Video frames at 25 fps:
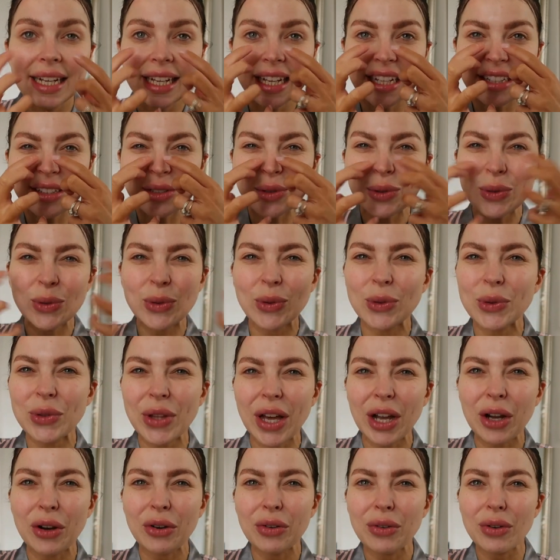It gets all
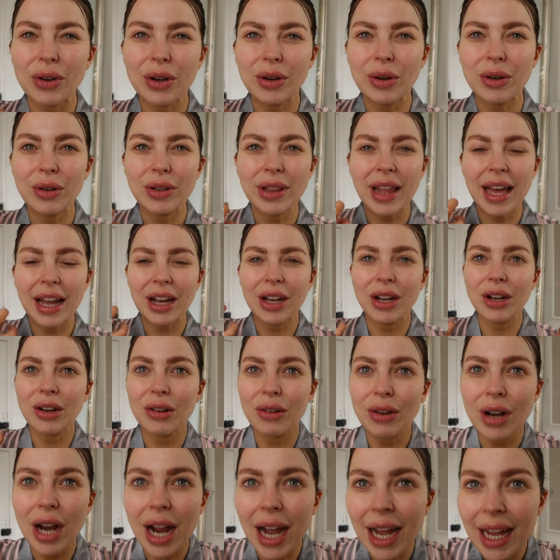that
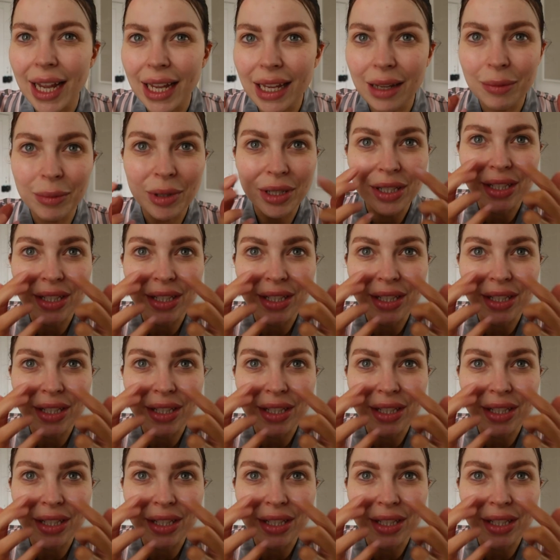grime